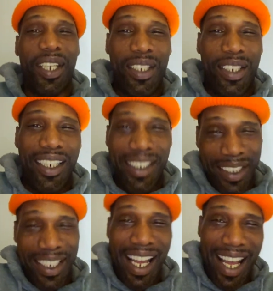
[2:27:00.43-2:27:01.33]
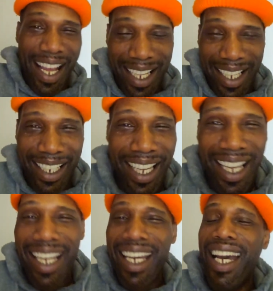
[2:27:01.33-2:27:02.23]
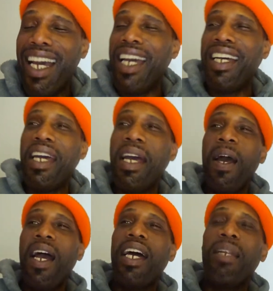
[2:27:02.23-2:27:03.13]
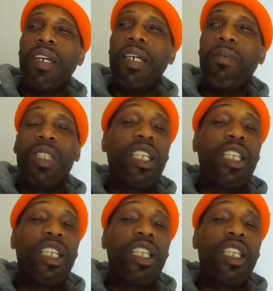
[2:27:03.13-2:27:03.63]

to the side. And people, like,